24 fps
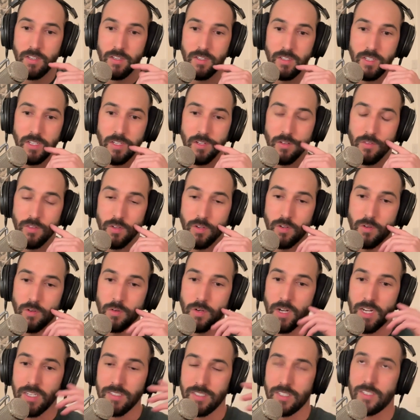you know the
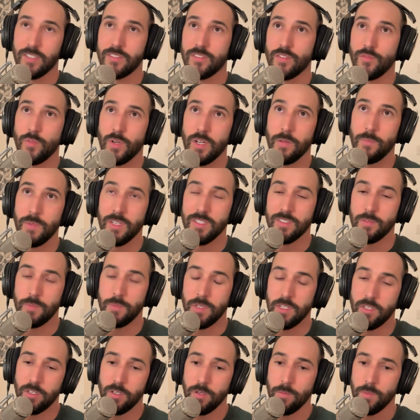craziness of what it means to
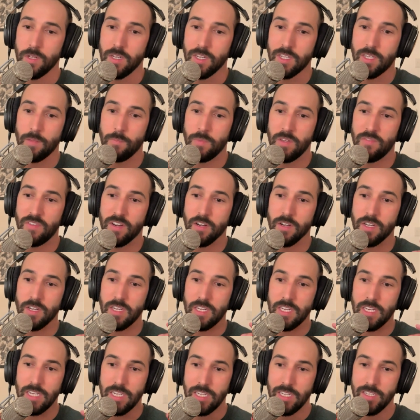be human it can be
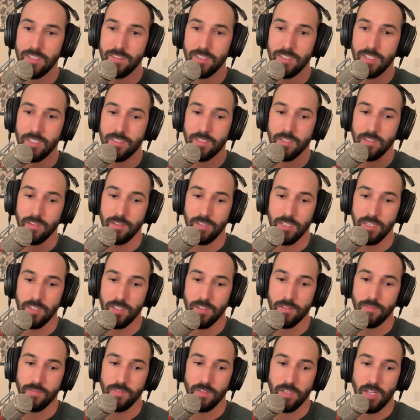very easy to
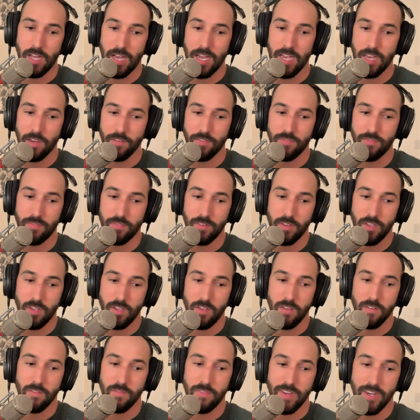live life
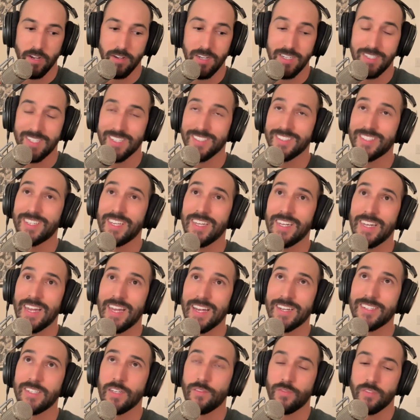very
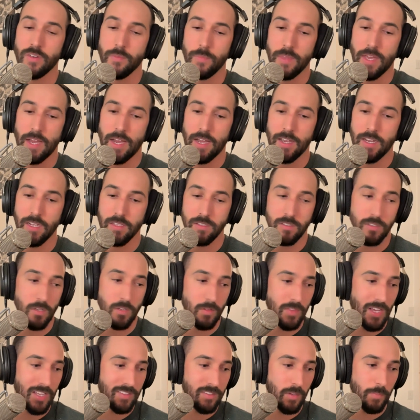disconnected from that and so
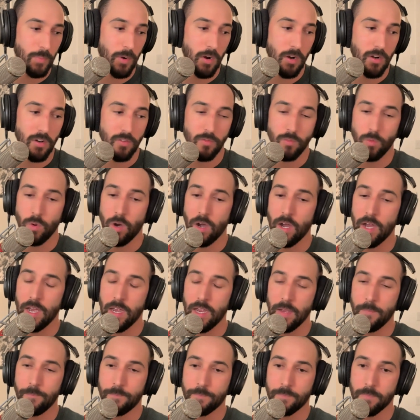that's a part of
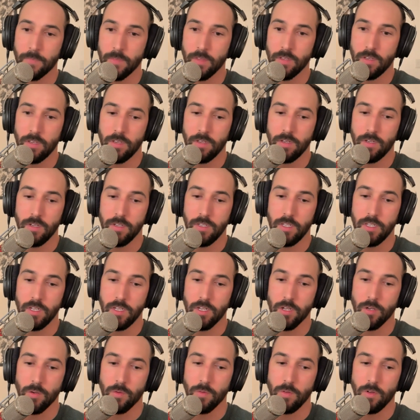why you
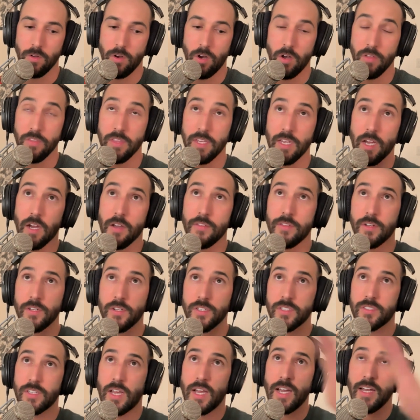know on the other
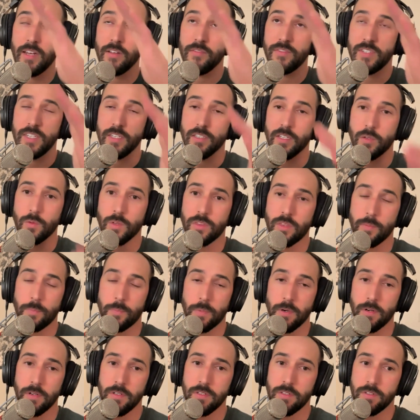side of dealing with the
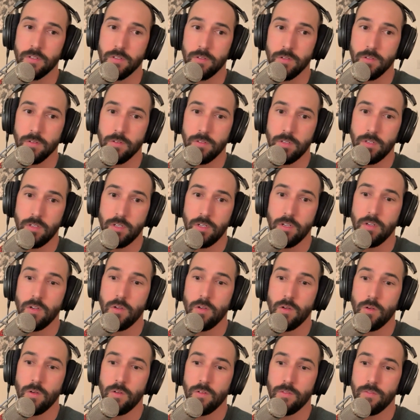personal
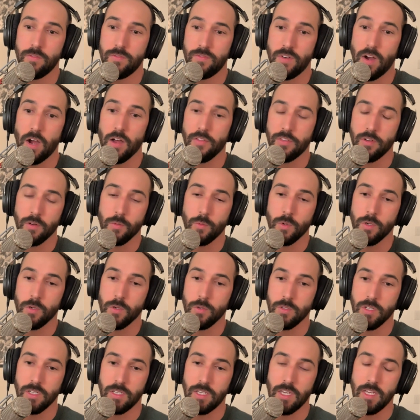father
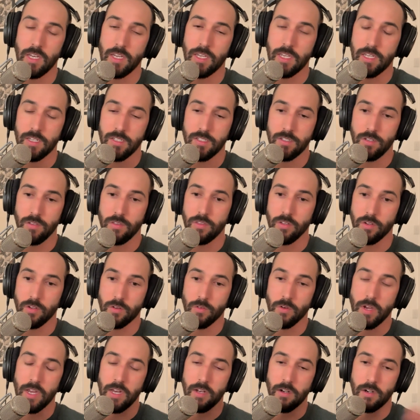wound and getting into the
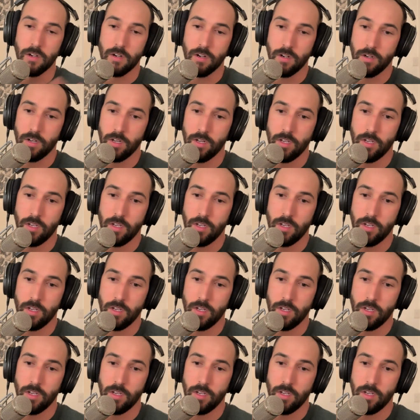greater